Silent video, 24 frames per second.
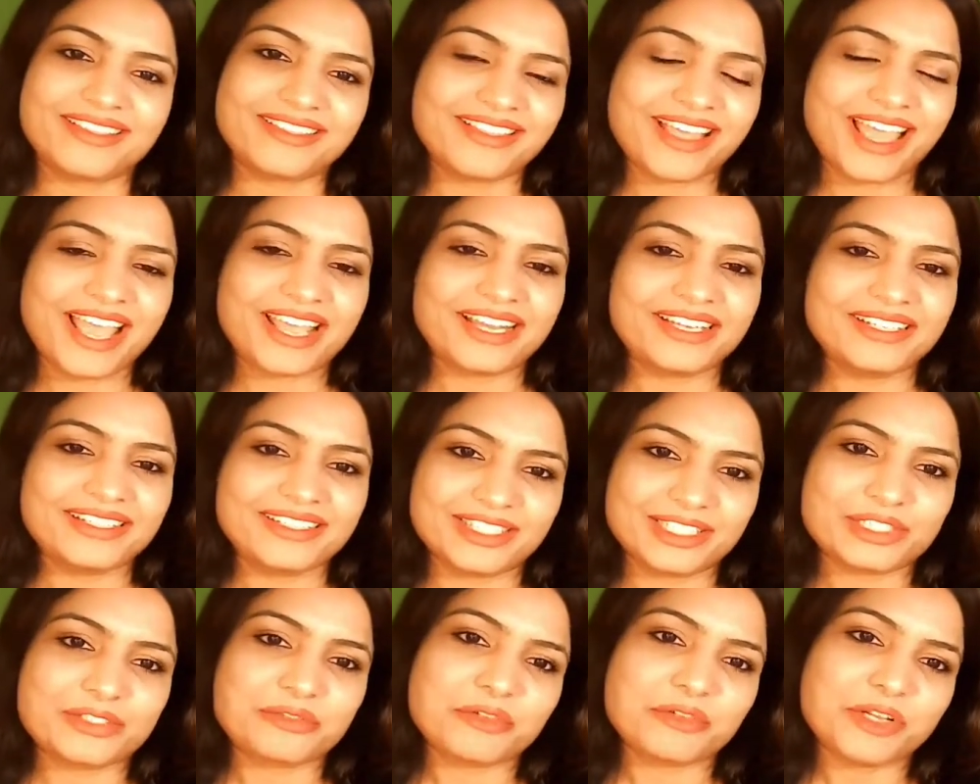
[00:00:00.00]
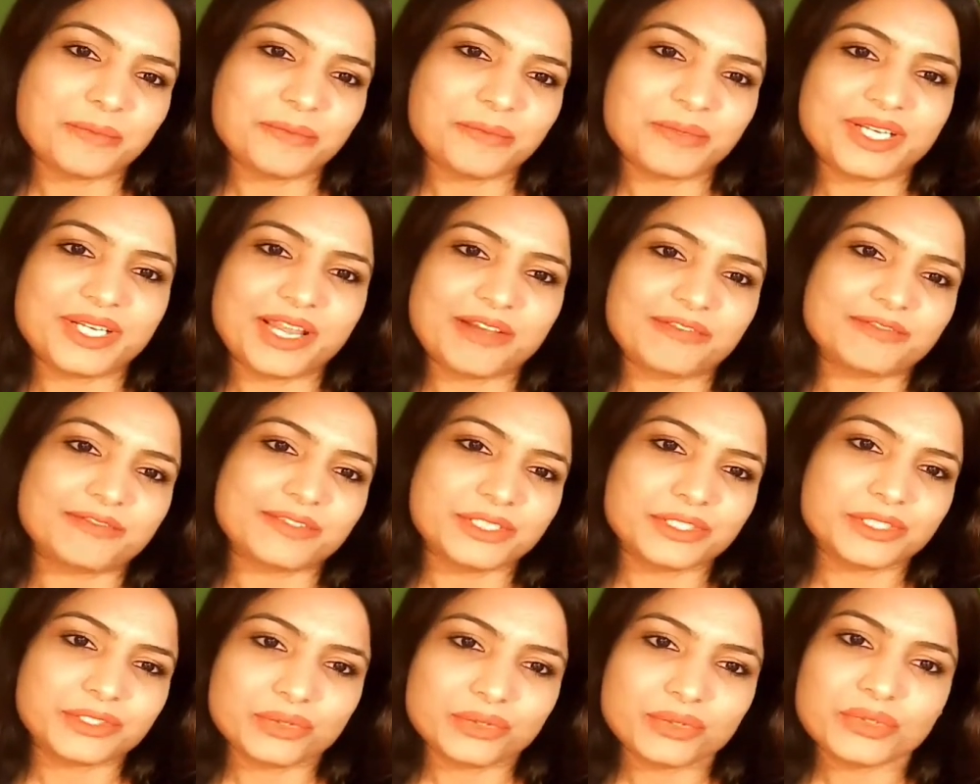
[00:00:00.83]
then this will be
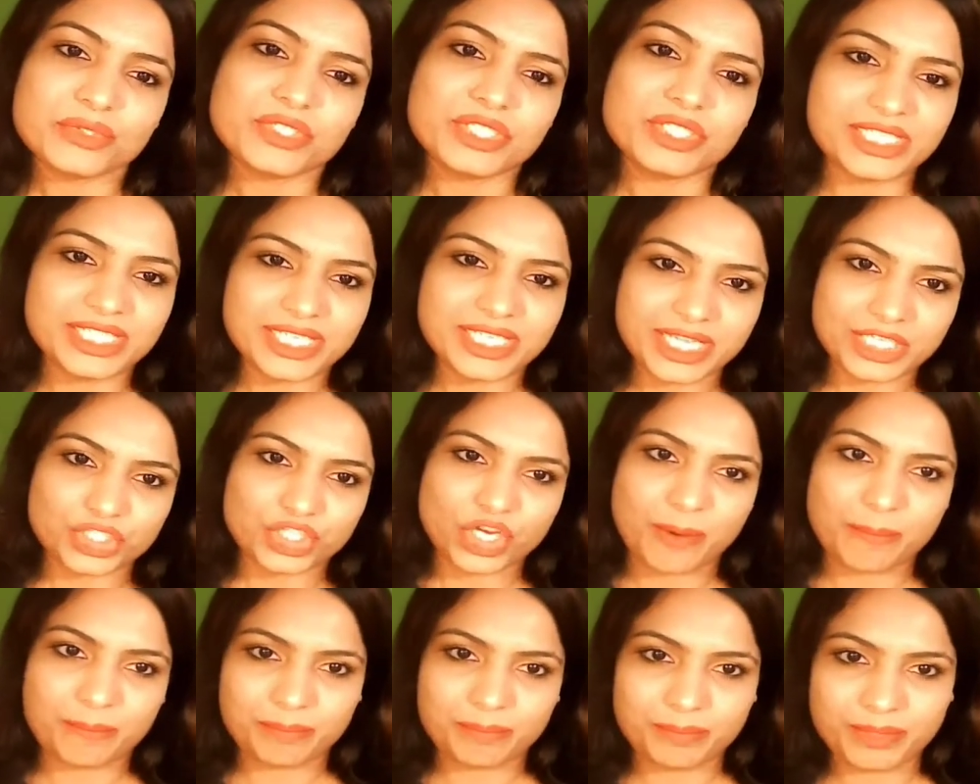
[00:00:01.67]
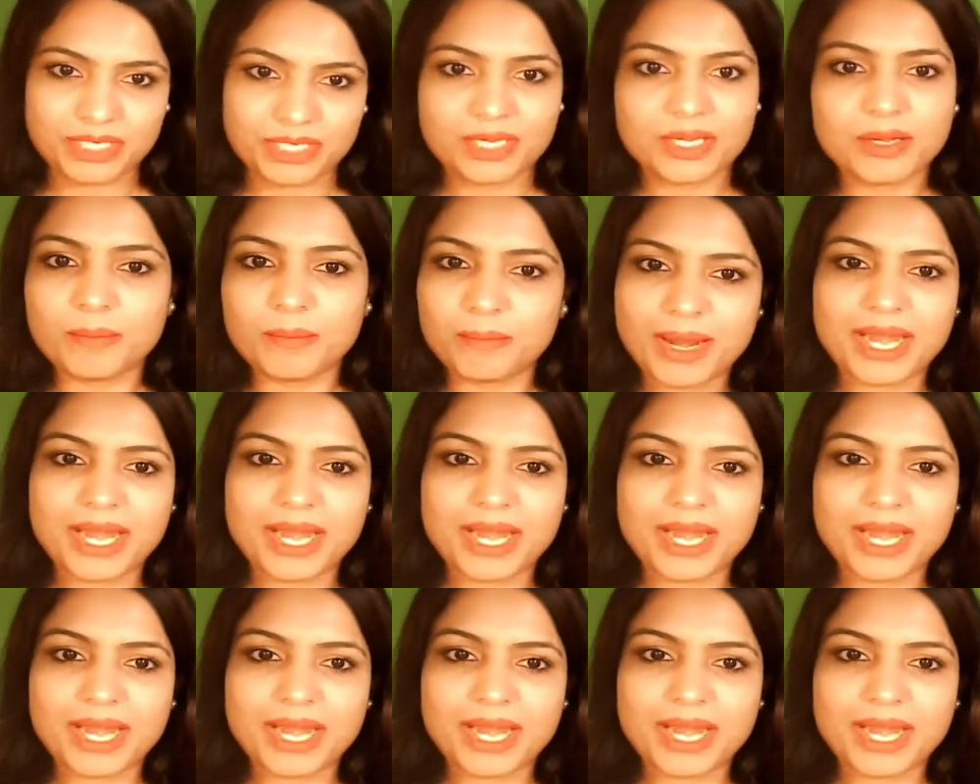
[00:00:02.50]
referred to CHMP